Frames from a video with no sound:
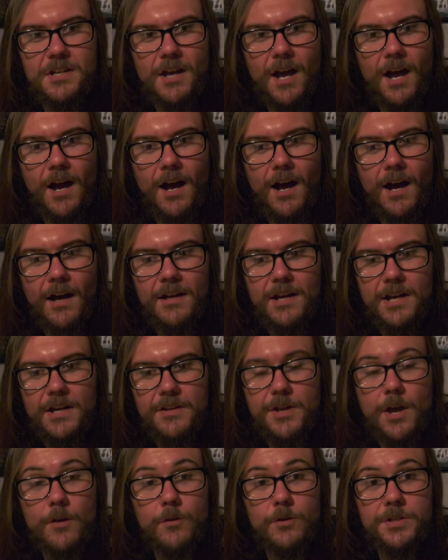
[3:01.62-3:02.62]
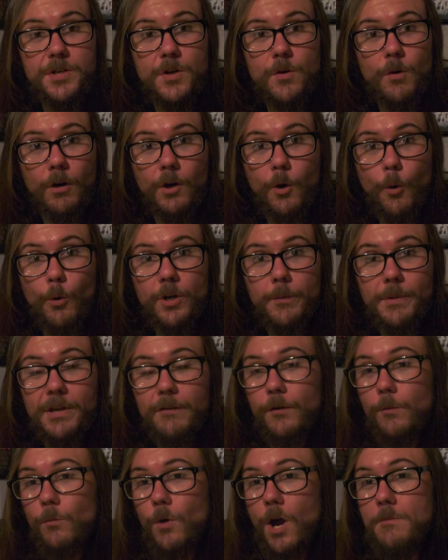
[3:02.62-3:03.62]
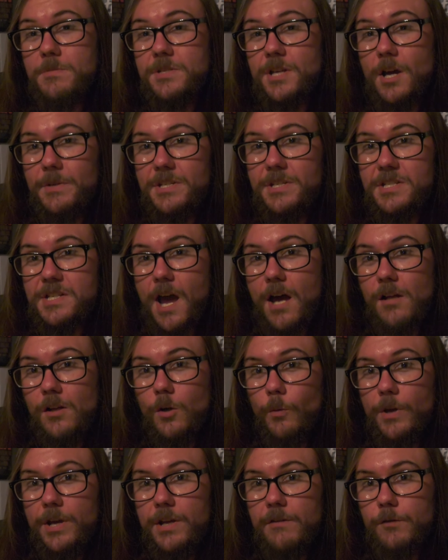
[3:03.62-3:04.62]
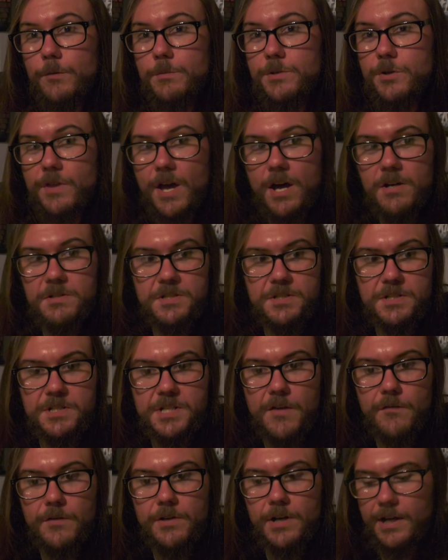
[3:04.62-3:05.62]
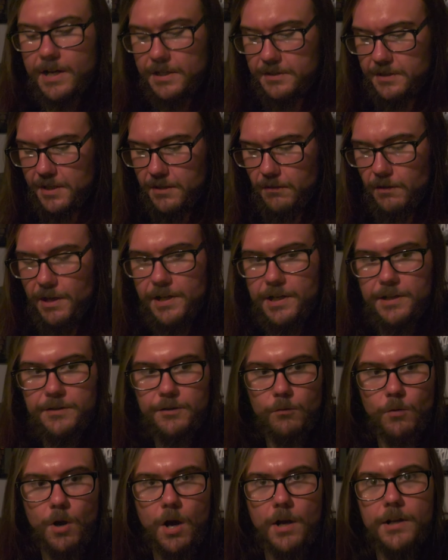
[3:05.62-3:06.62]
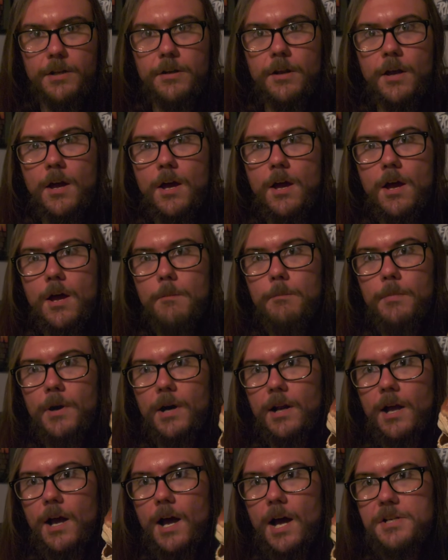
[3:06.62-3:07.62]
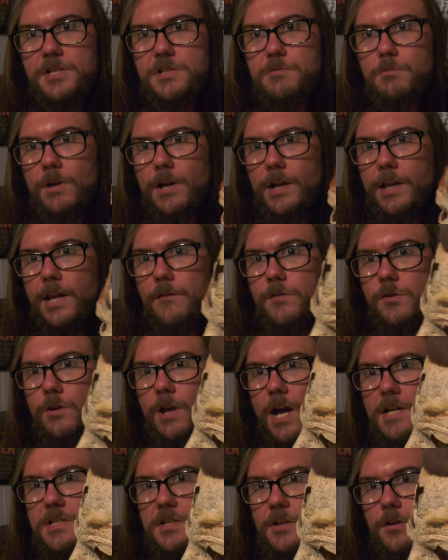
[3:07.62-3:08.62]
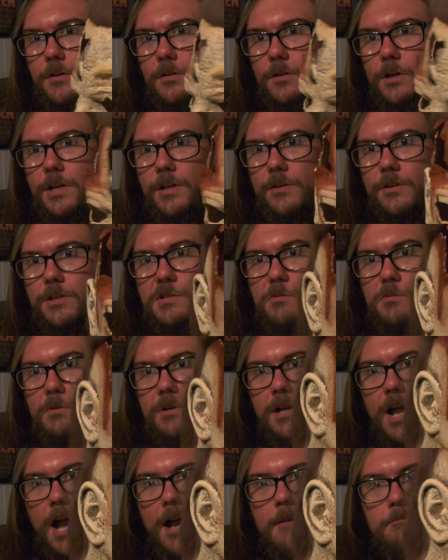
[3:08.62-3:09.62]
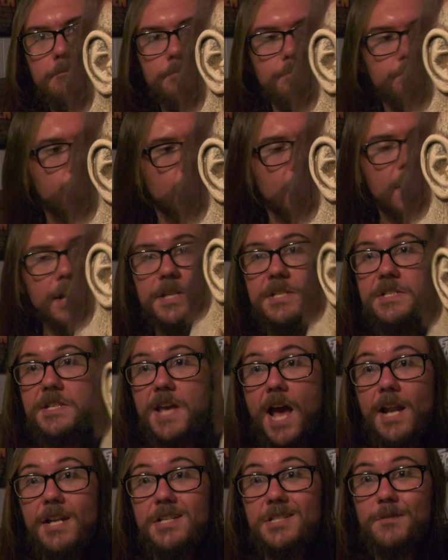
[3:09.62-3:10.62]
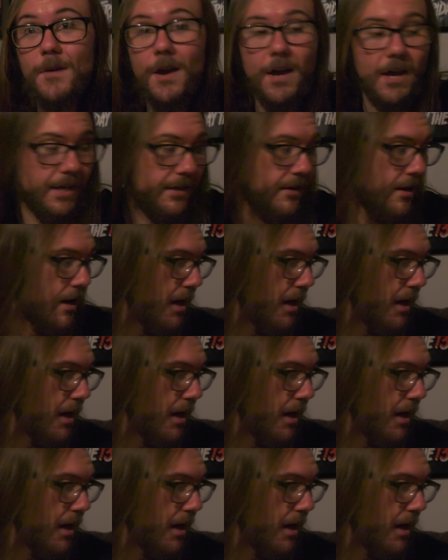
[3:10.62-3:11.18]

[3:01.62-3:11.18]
The other 2 are going to be from Rob Zombie's Halloween from 2007. I got the clean and the rotted. But I just wanted to give you guys a good look at this one. I'm pretty satisfied.